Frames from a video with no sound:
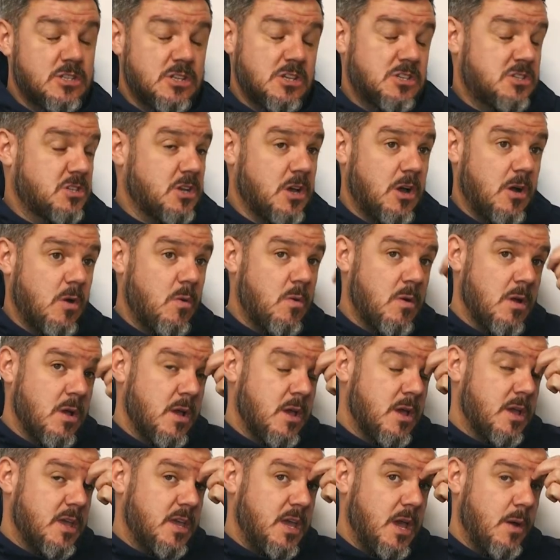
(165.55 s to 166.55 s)
So
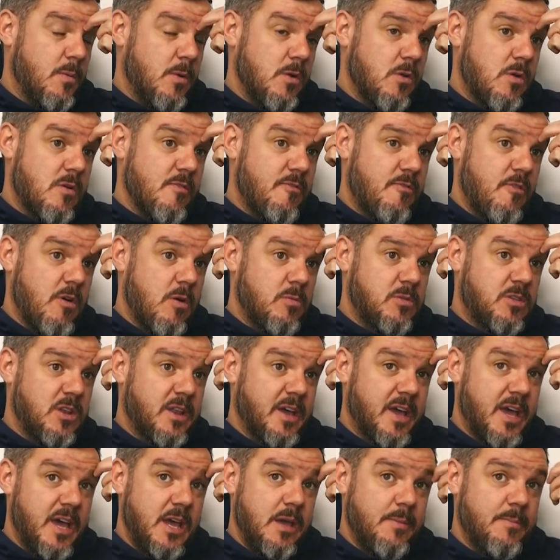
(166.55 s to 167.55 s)
yeah, we're looking forward to
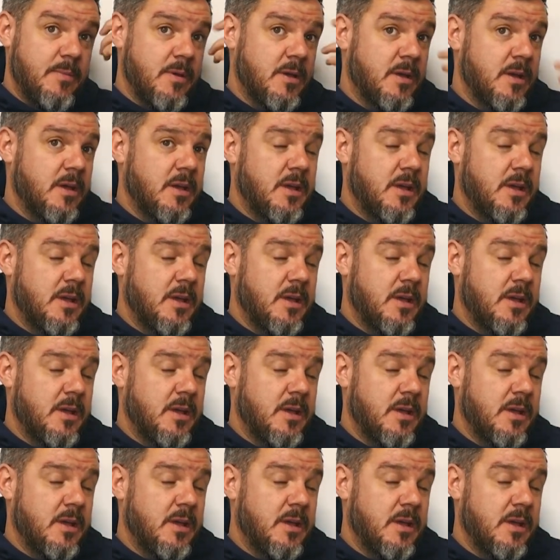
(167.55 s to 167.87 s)
the game.